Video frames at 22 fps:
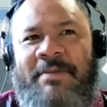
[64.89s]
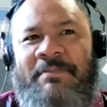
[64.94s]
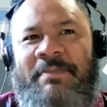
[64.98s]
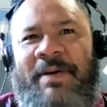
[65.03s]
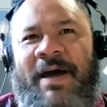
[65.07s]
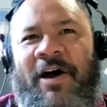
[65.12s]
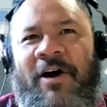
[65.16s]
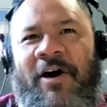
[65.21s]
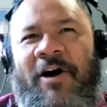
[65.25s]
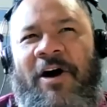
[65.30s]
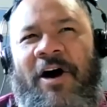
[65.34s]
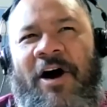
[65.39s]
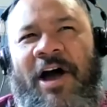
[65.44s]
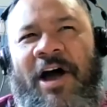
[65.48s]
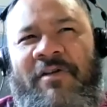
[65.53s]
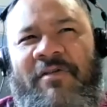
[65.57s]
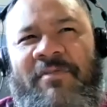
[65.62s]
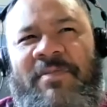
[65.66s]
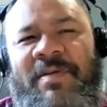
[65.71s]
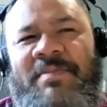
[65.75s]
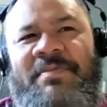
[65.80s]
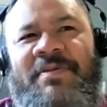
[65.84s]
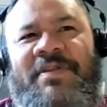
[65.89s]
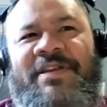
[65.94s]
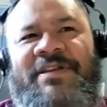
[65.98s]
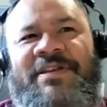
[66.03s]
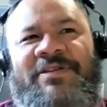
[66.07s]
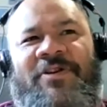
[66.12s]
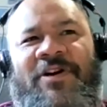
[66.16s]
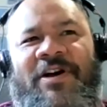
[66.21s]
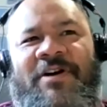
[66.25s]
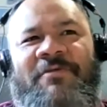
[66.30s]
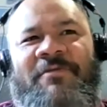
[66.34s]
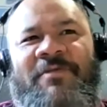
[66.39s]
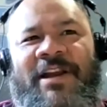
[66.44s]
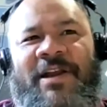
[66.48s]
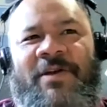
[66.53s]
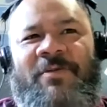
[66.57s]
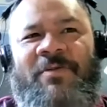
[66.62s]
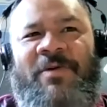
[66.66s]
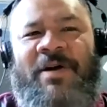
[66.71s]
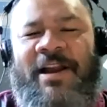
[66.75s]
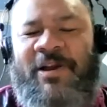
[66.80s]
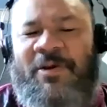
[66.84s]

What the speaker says: But I remember this guy really well.